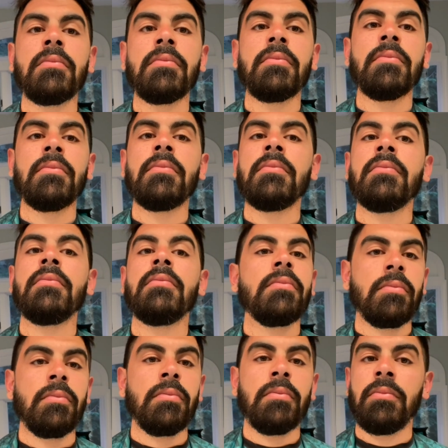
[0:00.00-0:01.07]
I'm going to go
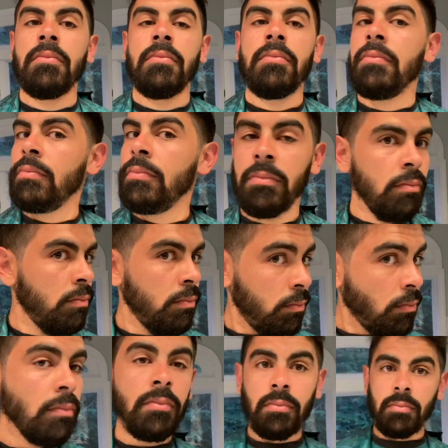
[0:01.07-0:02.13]
for a
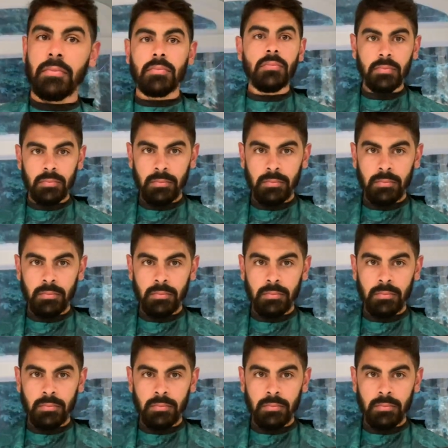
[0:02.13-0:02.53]
slightly older